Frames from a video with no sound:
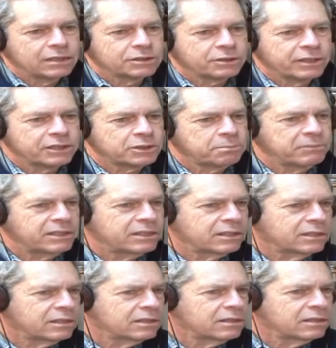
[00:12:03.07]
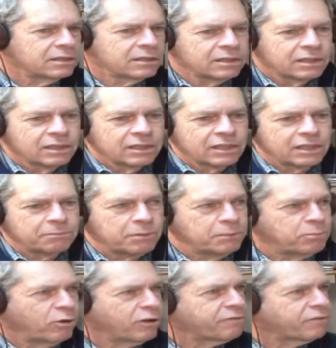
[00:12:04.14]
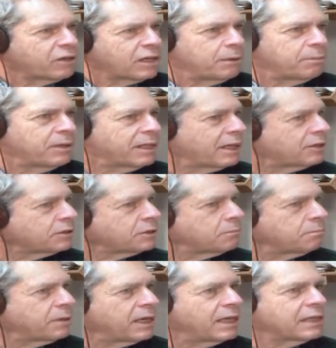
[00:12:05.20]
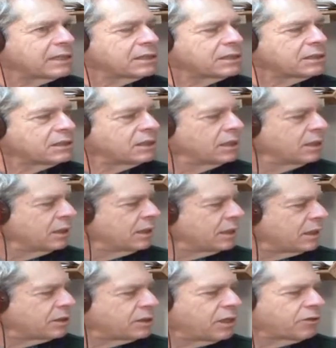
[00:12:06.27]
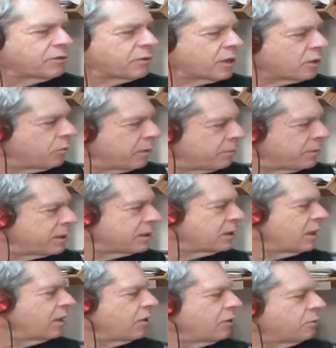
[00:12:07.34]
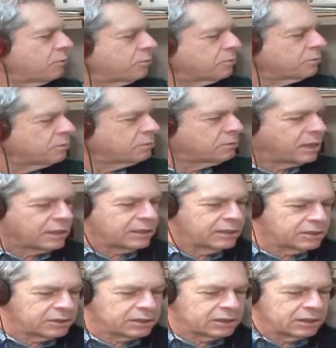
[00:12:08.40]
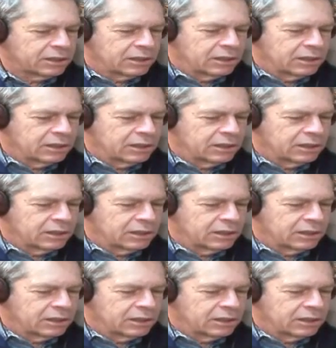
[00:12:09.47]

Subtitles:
Transmitter can be bought for a couple $1,000. There's other equipment. There's.